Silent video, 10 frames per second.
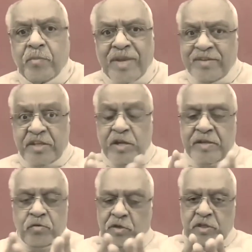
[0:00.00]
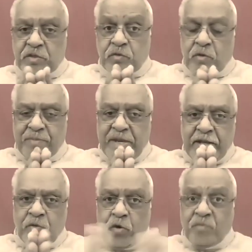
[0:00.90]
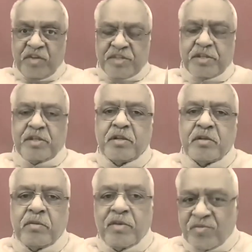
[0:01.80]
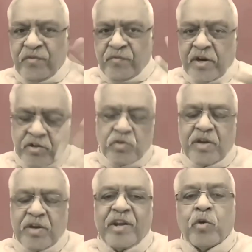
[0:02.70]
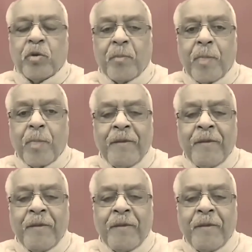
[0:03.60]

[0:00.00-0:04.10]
Because these days, doctors don't make any home visit. Just my friend, so he went home.